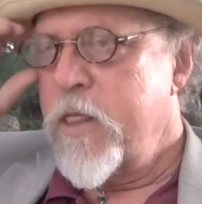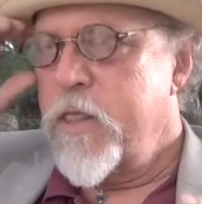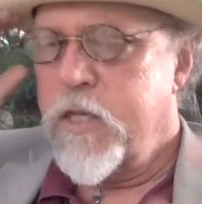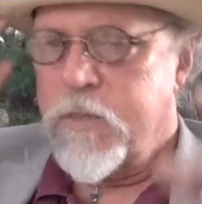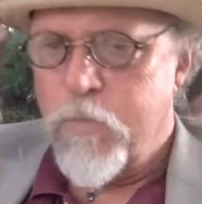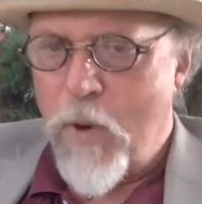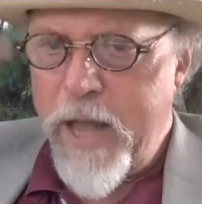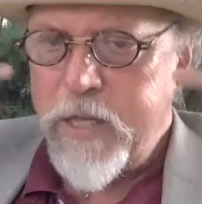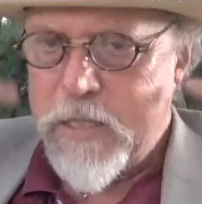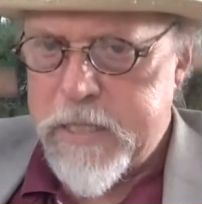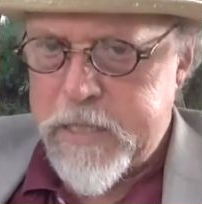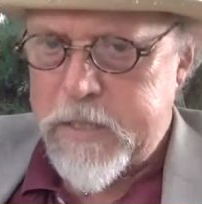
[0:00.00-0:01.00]
this
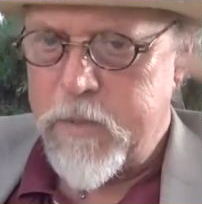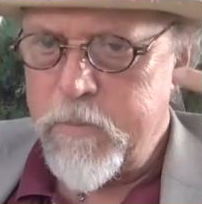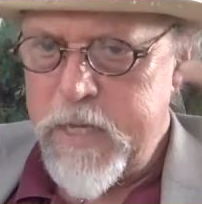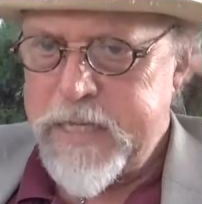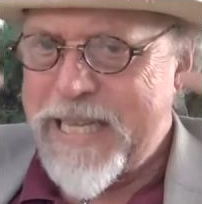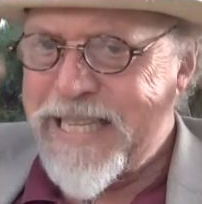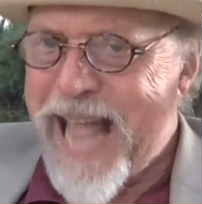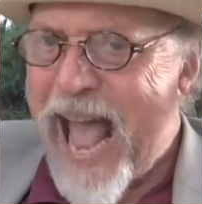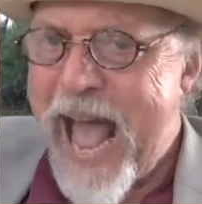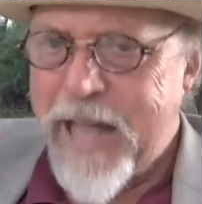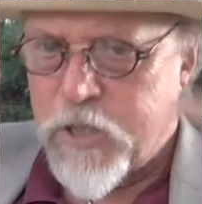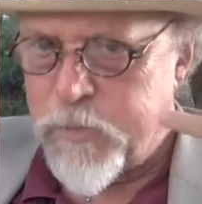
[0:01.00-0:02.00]
brain system, this
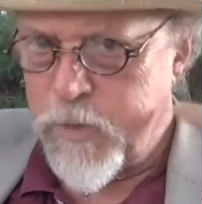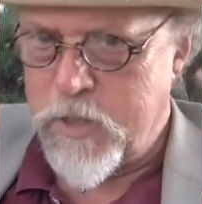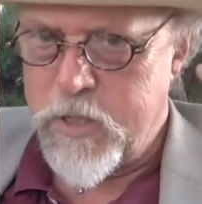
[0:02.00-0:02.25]
attachment